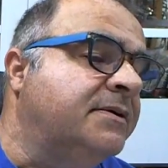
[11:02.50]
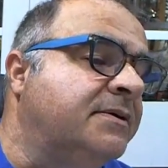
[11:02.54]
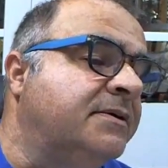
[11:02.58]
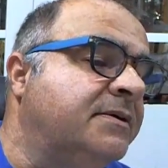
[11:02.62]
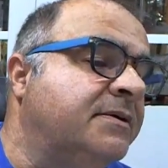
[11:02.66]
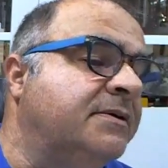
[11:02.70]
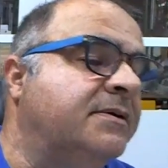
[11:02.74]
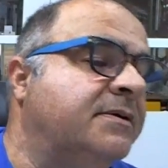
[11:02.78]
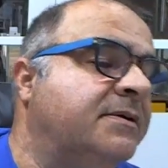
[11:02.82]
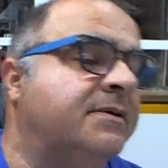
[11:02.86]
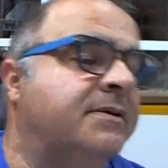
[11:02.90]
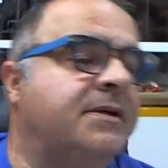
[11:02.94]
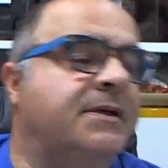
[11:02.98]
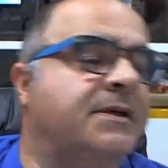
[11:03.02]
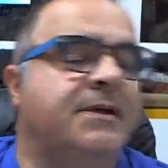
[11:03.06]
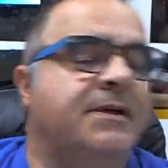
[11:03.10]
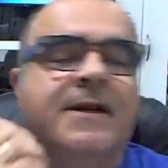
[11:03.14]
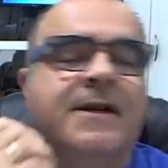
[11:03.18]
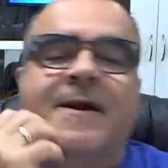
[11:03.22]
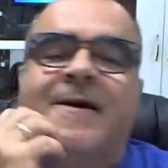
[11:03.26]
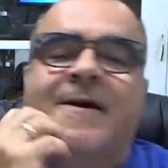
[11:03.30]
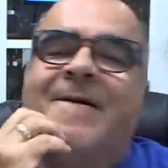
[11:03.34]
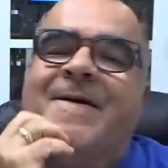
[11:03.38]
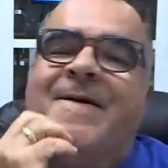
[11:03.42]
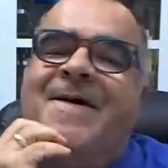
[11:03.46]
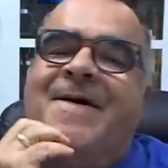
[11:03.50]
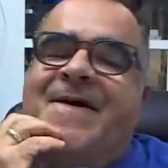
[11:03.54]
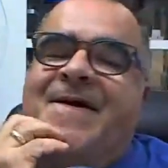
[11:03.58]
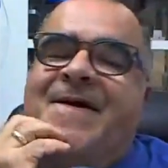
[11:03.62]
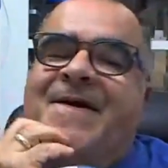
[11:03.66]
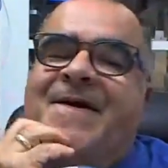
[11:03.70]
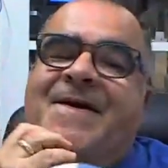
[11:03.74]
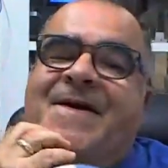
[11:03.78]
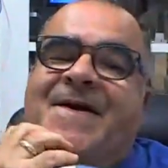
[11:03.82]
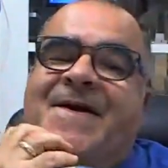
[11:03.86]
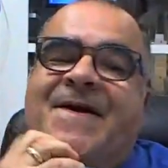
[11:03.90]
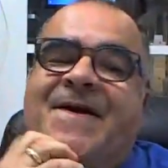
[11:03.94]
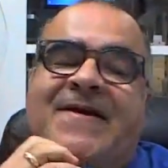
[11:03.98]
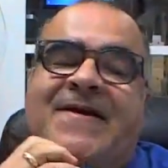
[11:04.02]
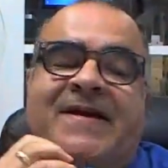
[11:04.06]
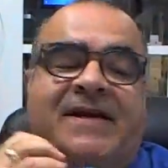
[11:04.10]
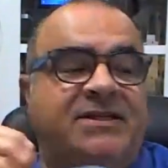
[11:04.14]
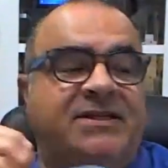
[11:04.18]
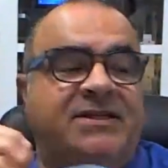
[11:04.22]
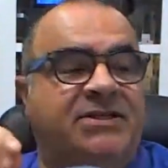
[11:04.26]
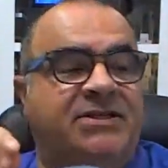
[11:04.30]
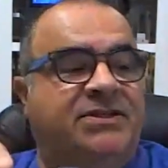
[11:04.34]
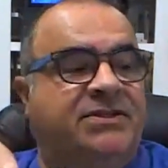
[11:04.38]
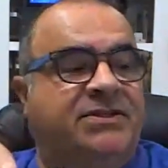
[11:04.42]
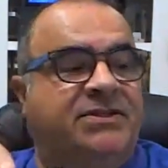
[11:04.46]
All right.
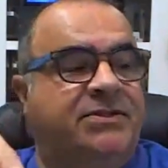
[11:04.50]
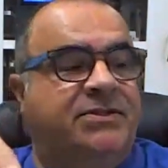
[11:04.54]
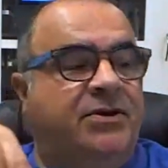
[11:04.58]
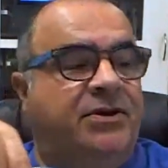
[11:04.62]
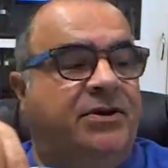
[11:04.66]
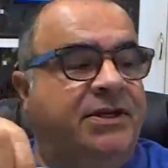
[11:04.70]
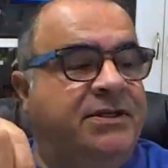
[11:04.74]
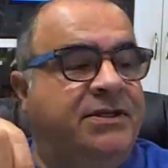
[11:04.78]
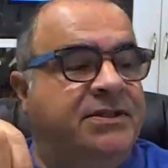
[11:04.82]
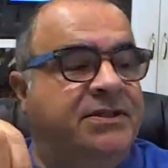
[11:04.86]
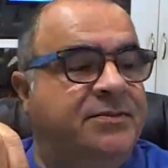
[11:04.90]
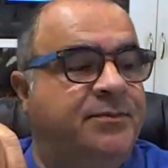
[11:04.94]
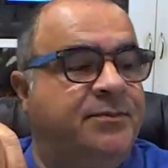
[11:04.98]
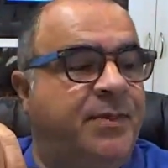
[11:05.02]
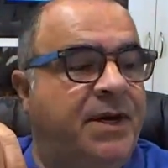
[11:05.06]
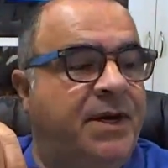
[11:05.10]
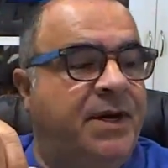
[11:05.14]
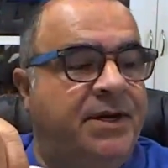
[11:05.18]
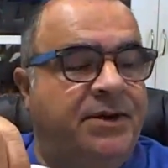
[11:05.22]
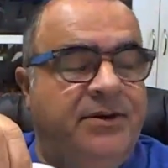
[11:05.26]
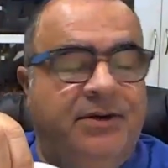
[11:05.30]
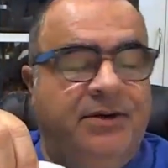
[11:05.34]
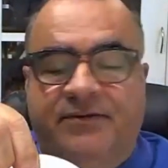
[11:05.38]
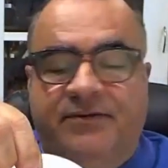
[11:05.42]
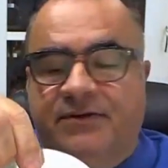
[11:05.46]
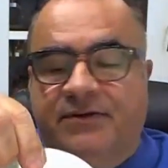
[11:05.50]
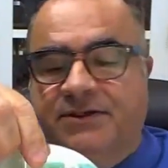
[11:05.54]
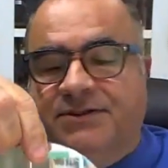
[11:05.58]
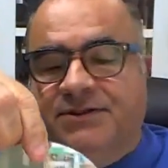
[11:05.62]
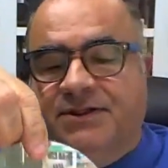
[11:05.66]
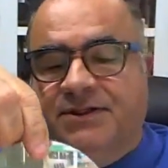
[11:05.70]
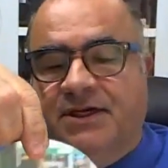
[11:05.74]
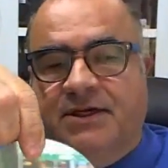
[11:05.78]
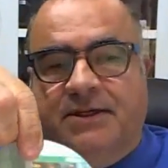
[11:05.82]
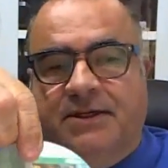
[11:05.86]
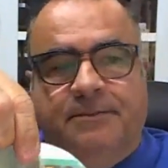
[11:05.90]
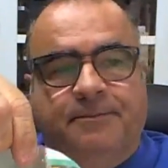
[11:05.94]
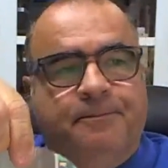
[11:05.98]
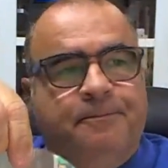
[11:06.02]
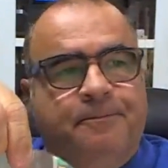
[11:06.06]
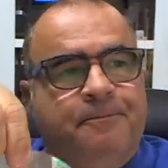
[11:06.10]
Starting Aspire. Give it a second.